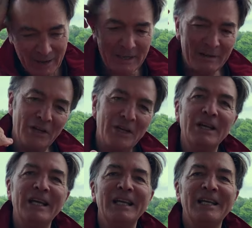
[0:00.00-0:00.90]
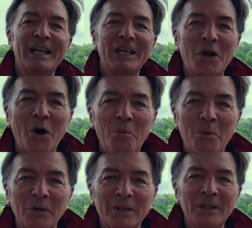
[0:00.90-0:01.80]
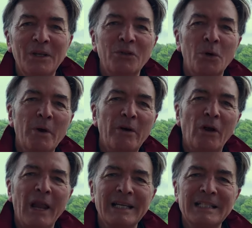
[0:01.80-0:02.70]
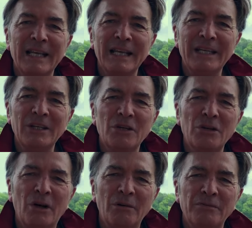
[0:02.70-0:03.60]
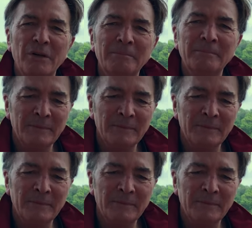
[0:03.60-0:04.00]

down here in Cornwall that we're all isolated and cut off from,